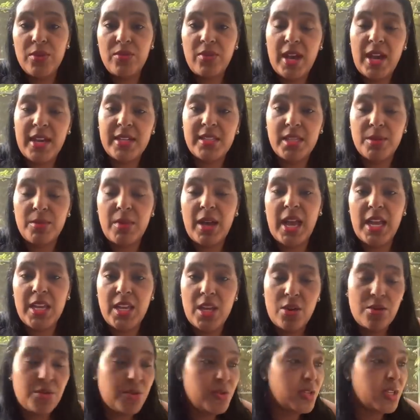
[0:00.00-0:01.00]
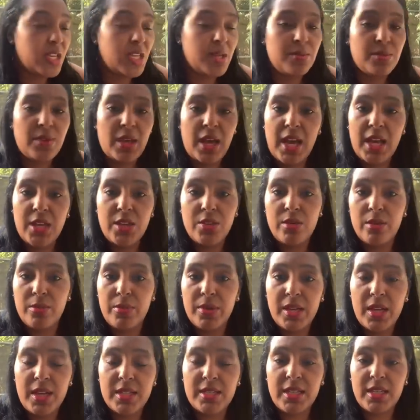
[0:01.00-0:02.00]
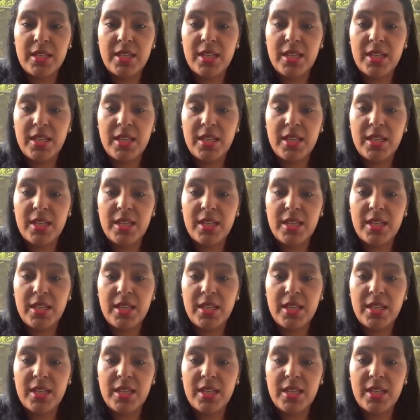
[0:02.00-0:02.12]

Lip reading: advise him how you and Beyonce